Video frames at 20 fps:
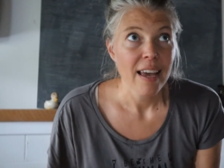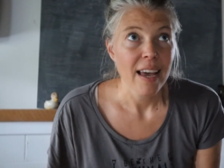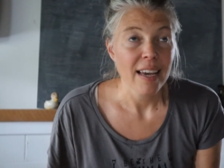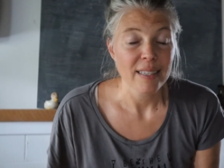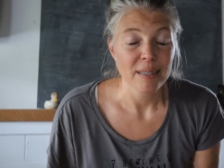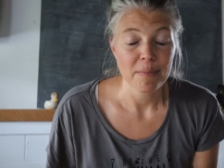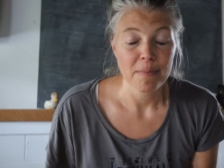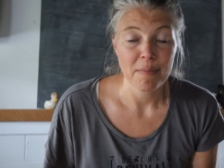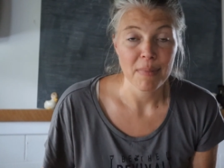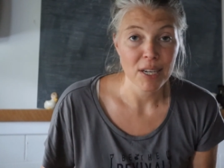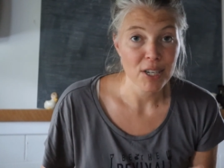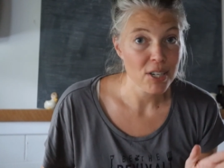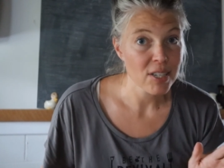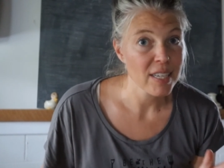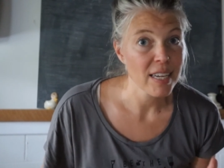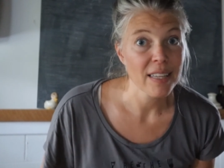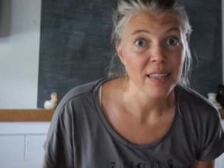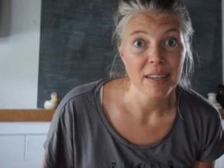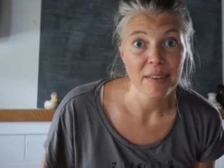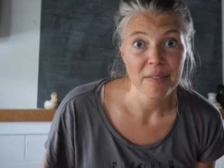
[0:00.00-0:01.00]
As much as
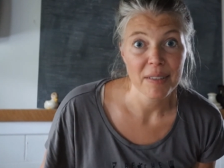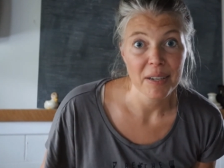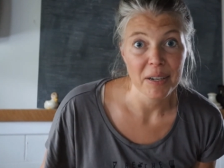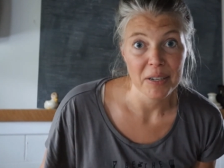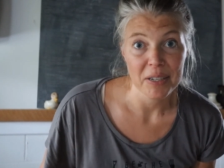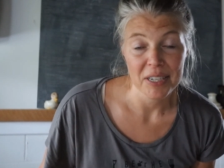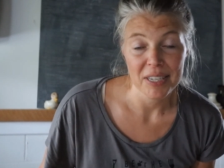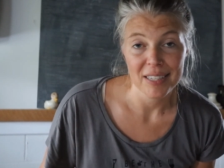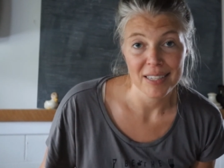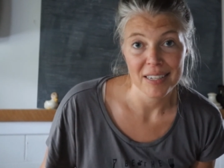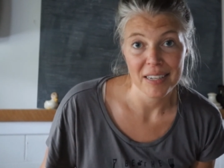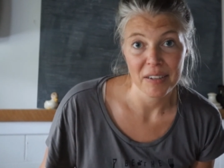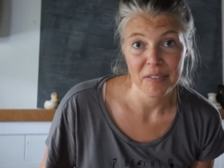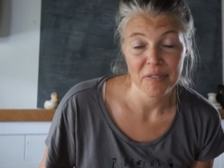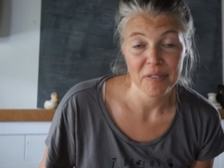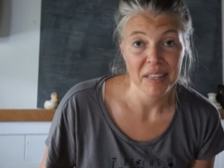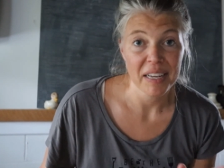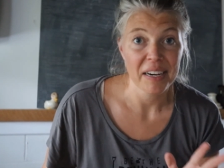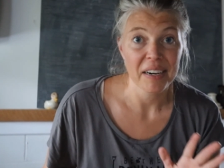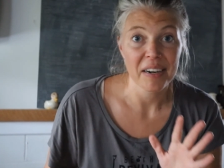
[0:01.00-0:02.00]
I love the artistic
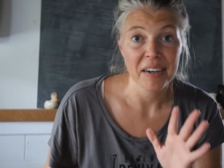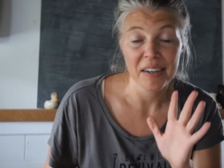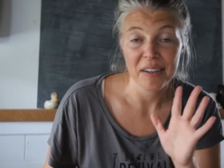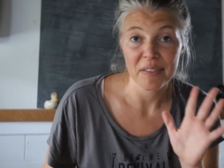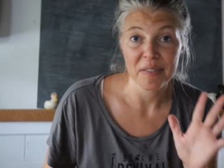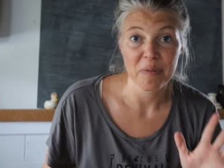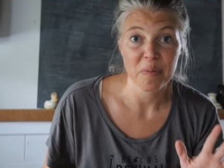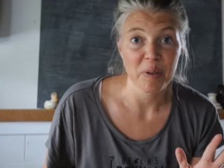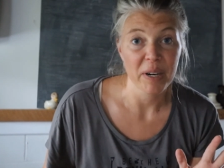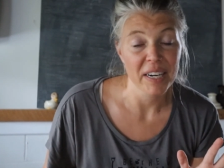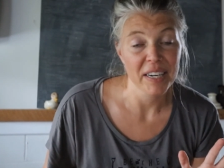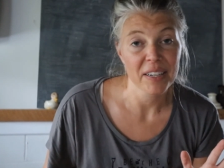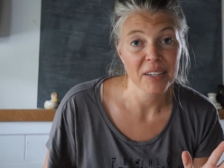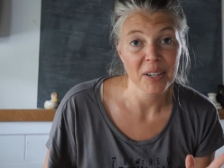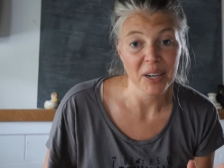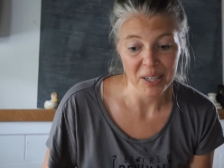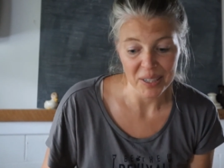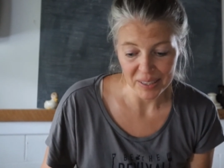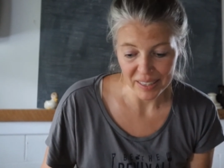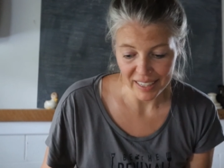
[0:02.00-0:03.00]
flair of braided
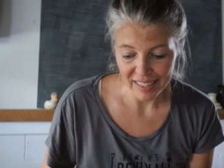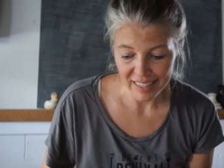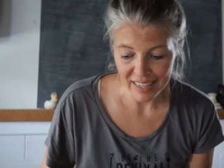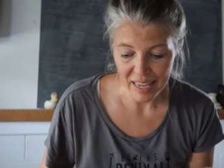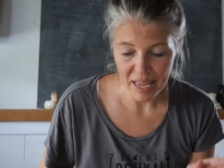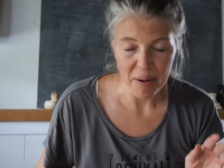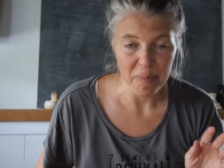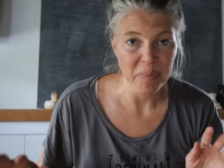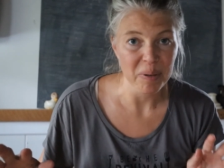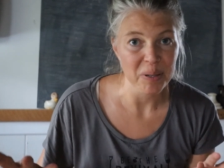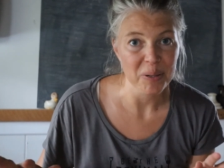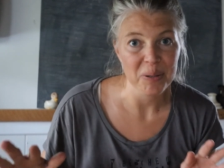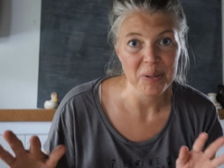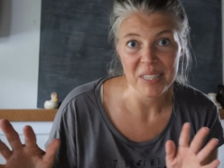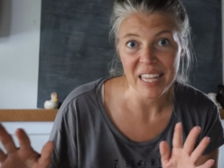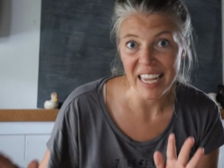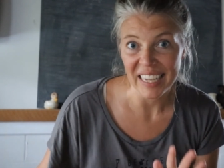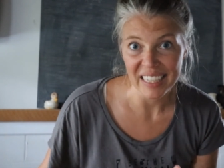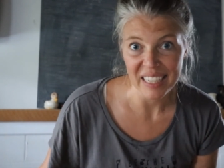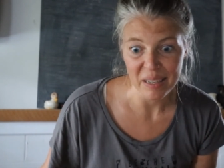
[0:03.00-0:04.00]
garlic and bundles
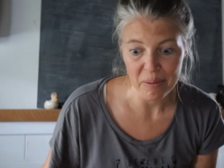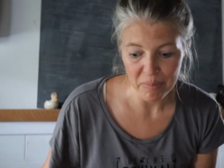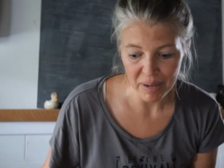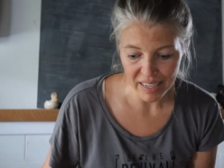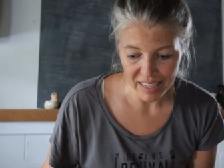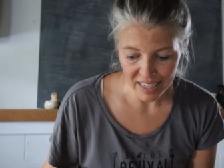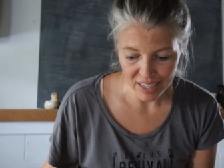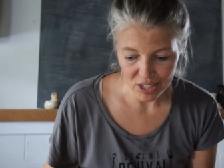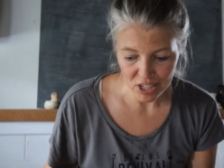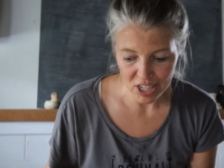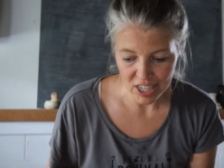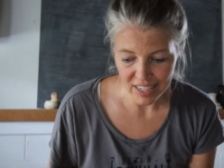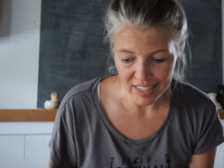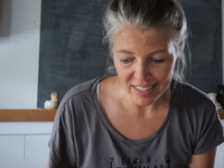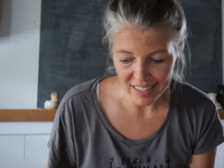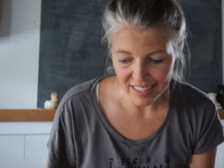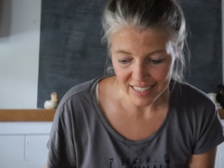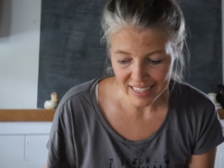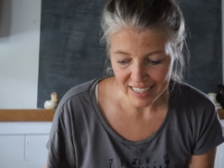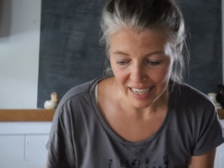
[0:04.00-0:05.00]
hanging in my
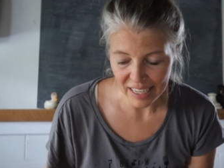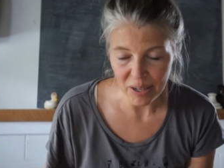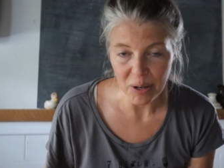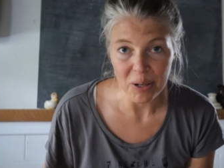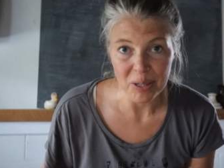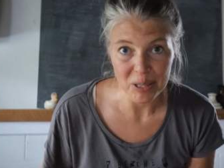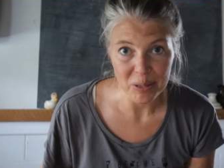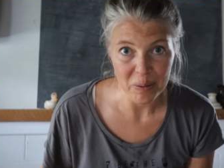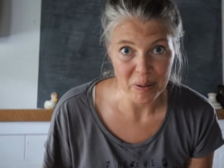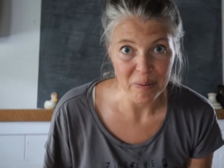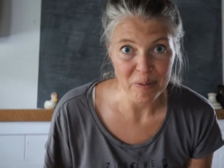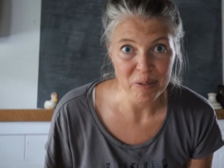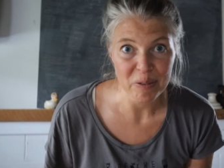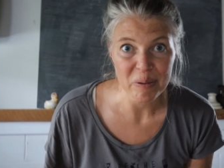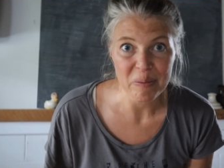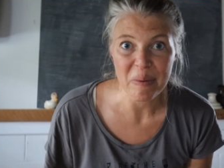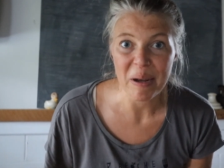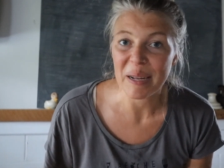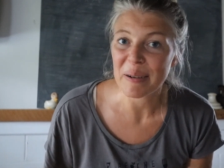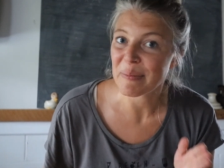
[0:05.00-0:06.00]
kitchen, I also have to
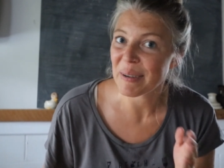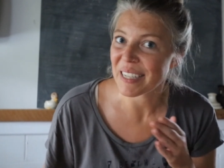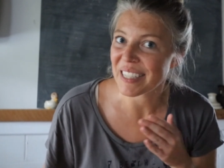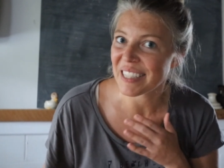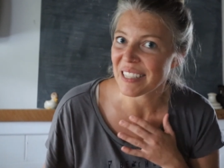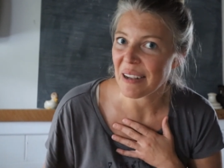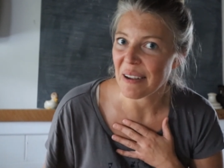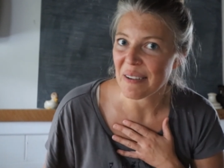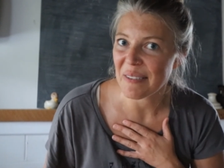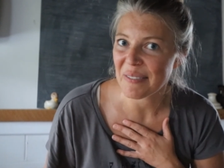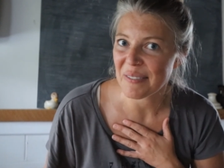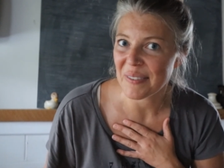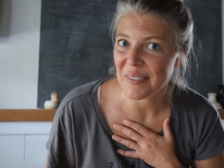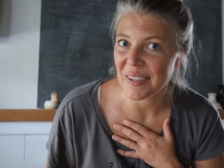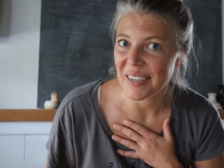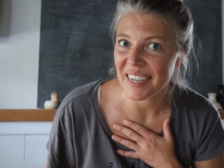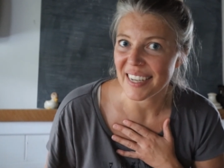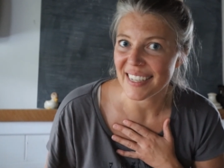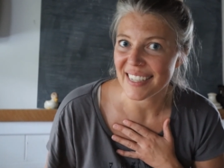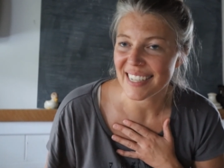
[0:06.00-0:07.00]
remind myself
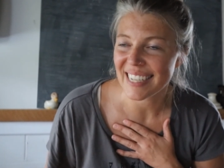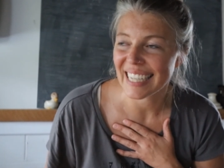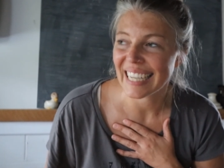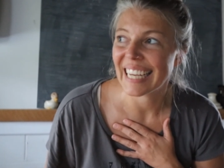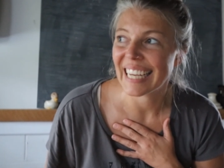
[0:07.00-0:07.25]
that